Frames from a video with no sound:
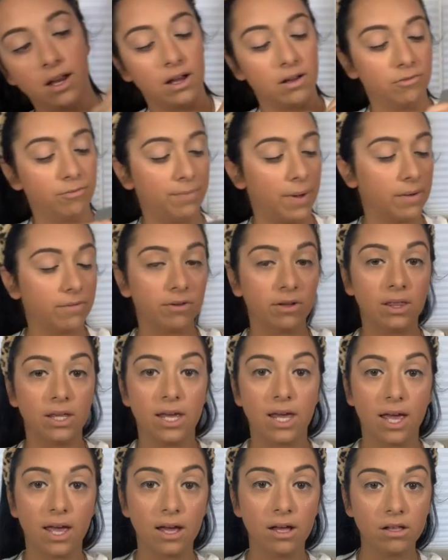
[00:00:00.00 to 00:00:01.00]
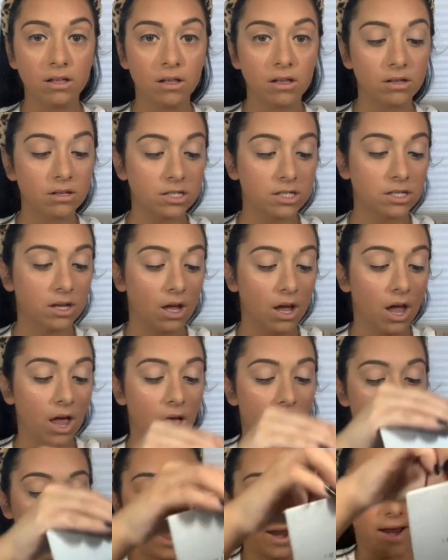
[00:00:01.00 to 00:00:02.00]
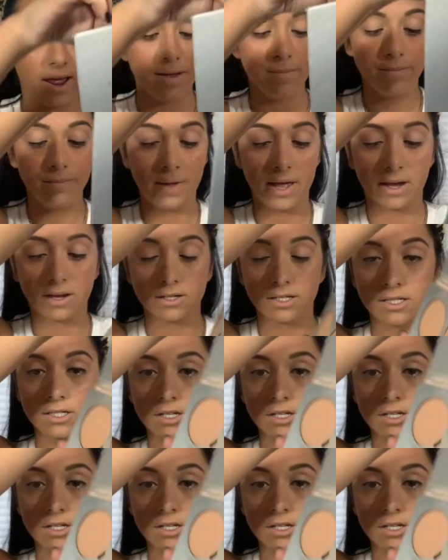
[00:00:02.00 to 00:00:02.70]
of Beverly Hills. And I mixed